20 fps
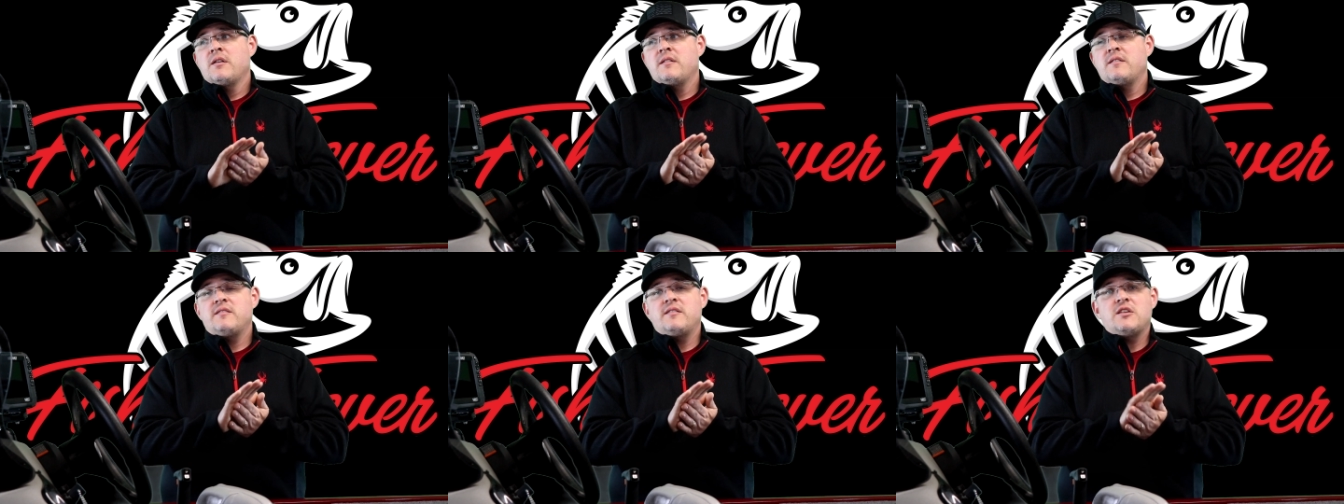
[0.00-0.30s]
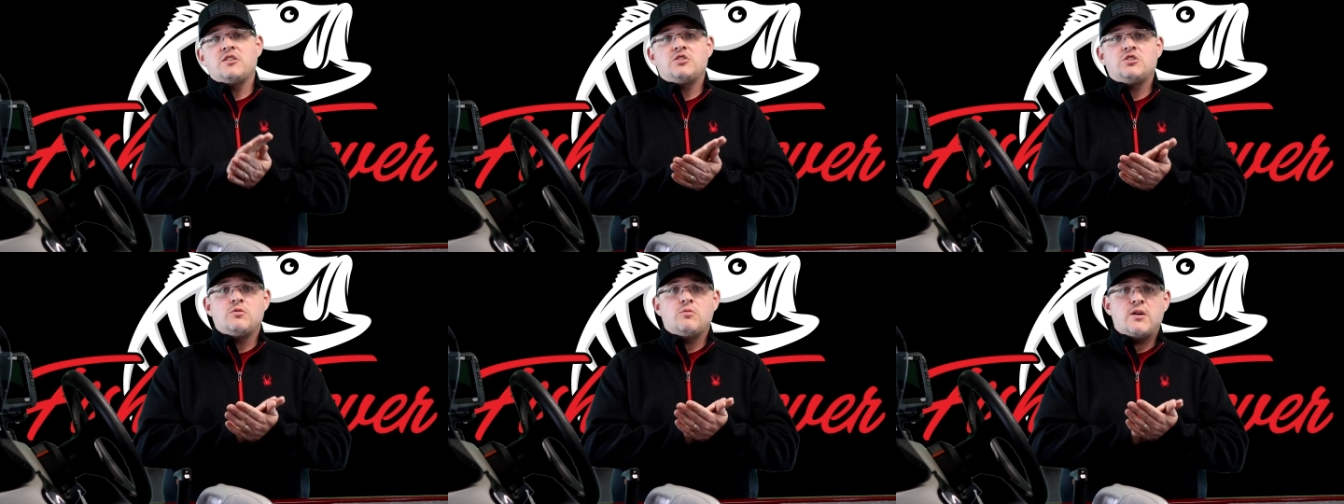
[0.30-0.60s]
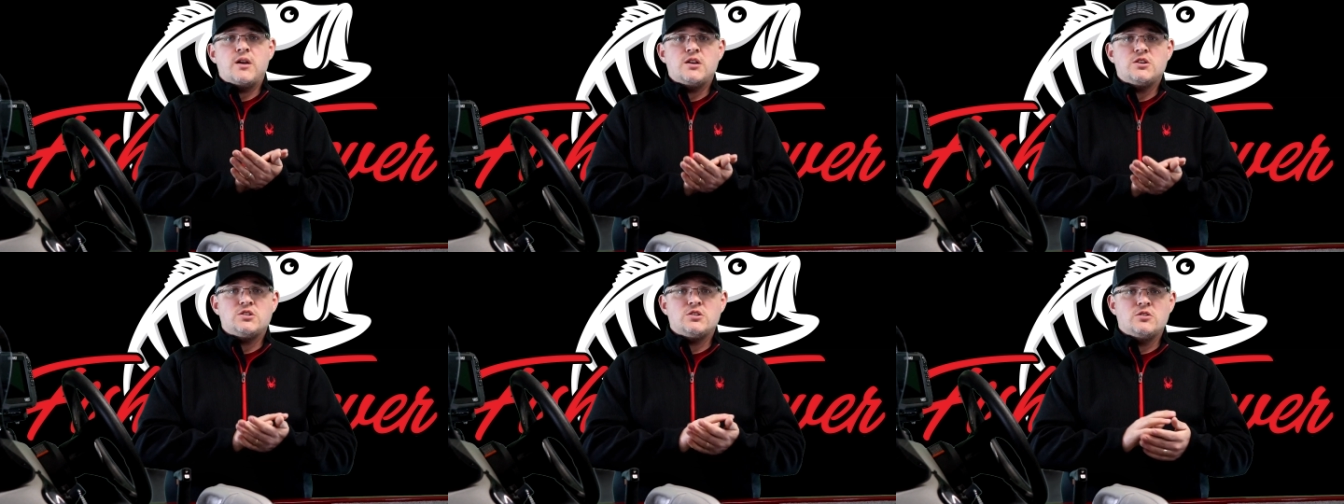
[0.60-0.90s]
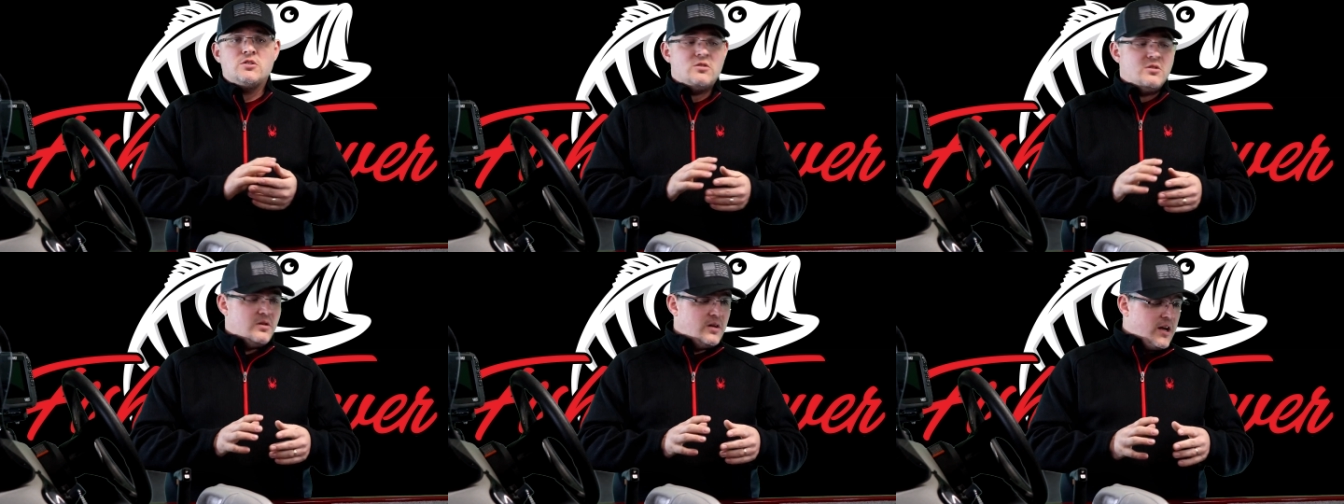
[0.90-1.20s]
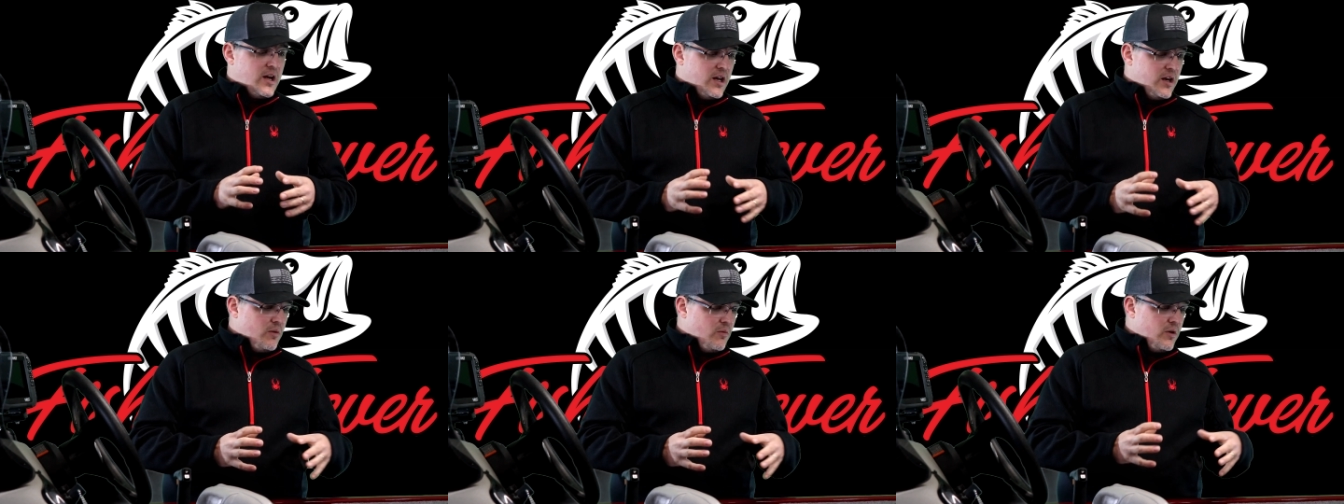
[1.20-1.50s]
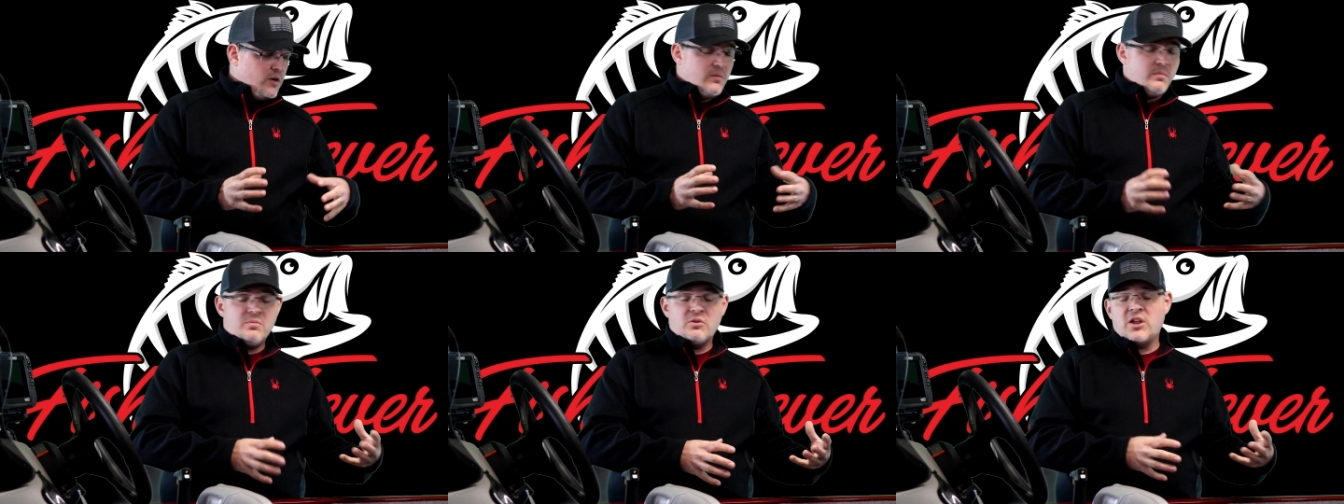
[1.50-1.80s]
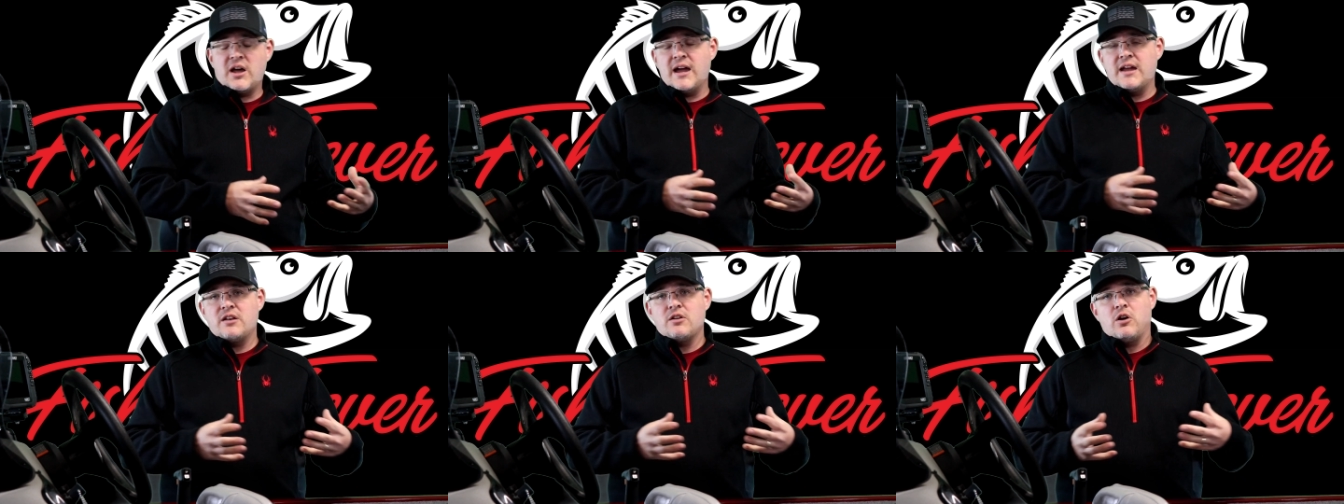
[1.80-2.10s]
situational, and it would
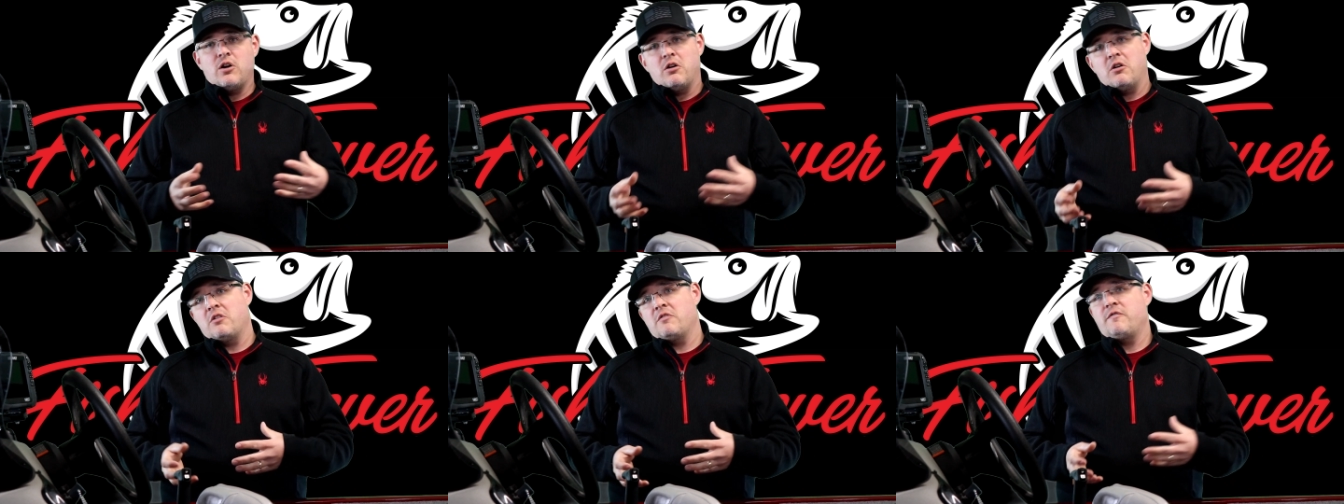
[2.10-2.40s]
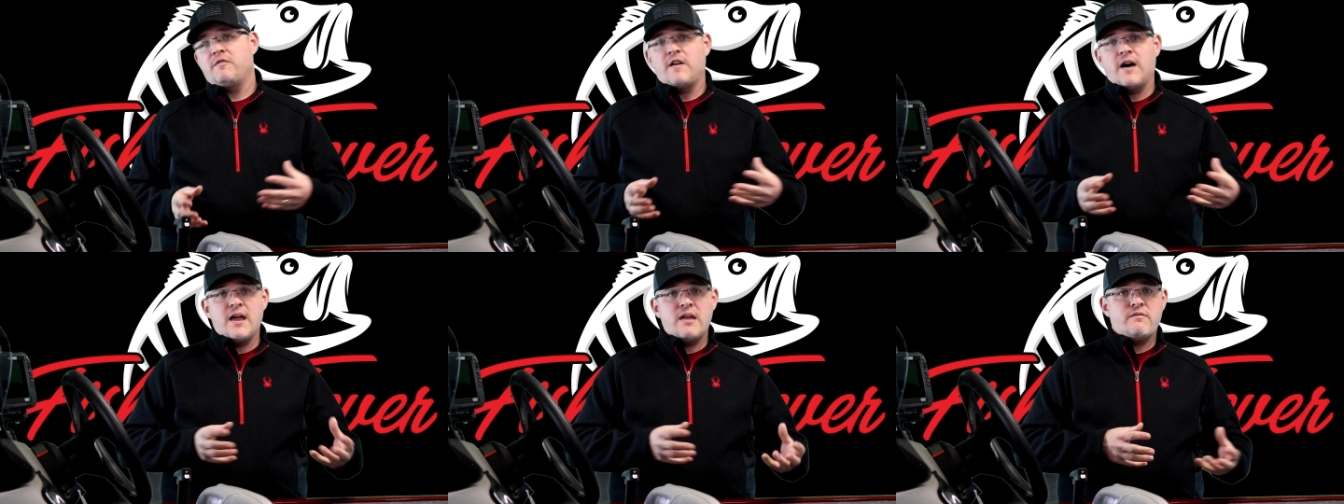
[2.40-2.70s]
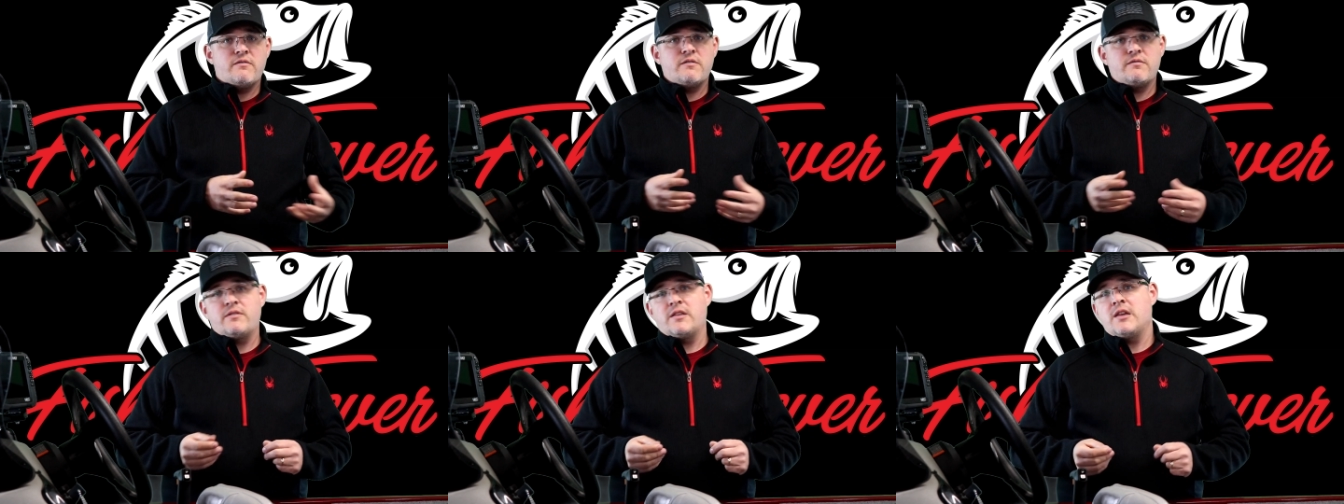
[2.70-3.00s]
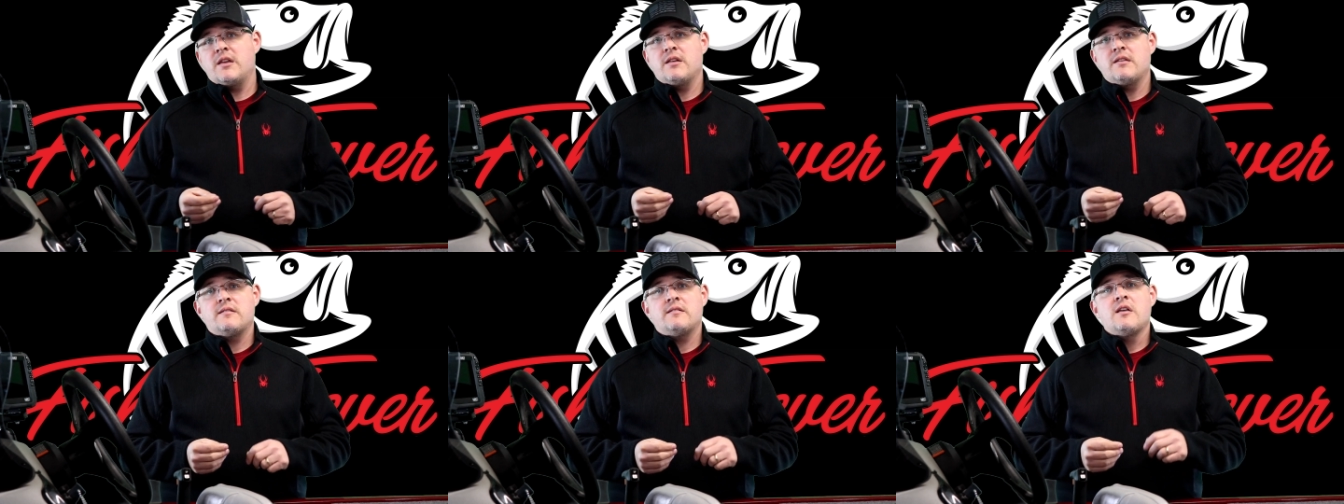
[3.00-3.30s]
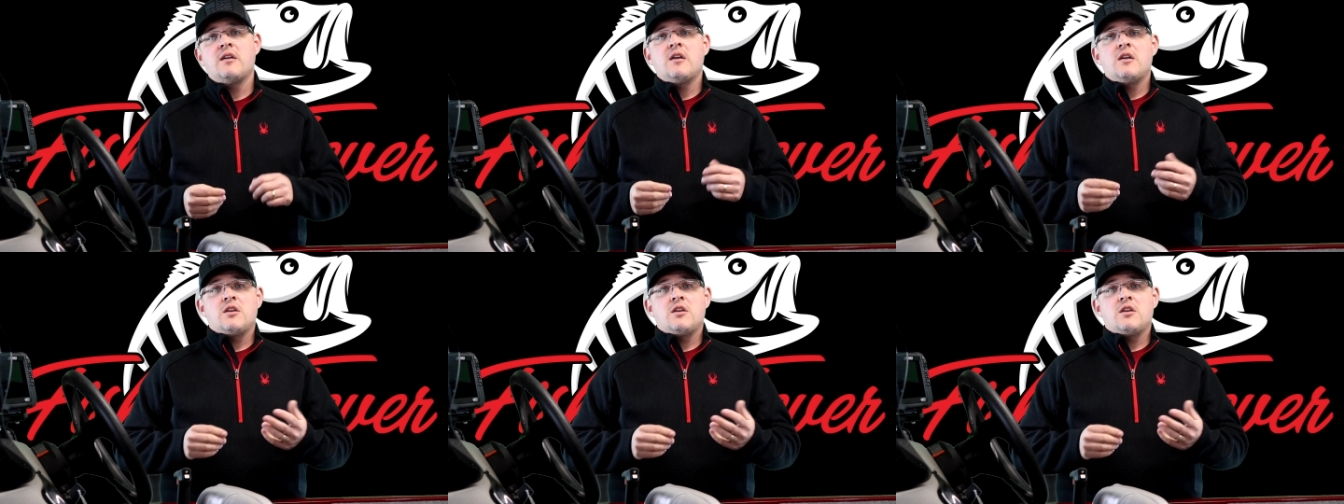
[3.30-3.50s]
apply to all 5 of these.